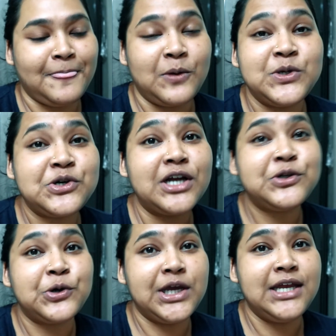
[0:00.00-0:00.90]
We tried
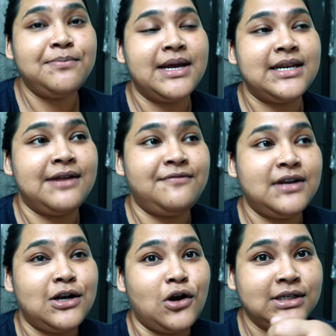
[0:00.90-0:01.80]
to go in, but that
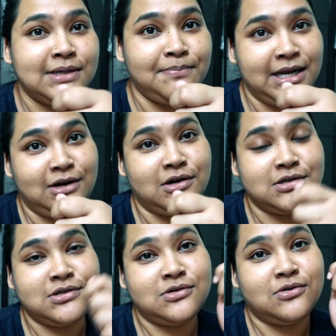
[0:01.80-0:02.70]
fella locked the
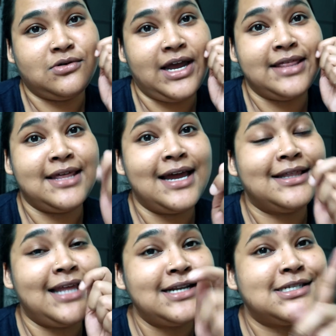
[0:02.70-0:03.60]
padlock. So, and
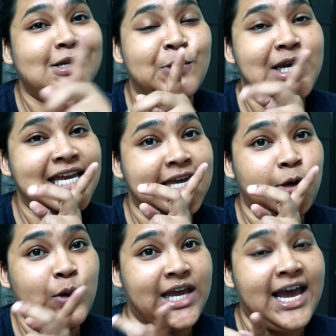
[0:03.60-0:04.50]
that's the only
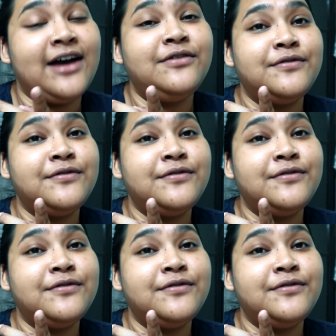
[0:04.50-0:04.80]
key we have.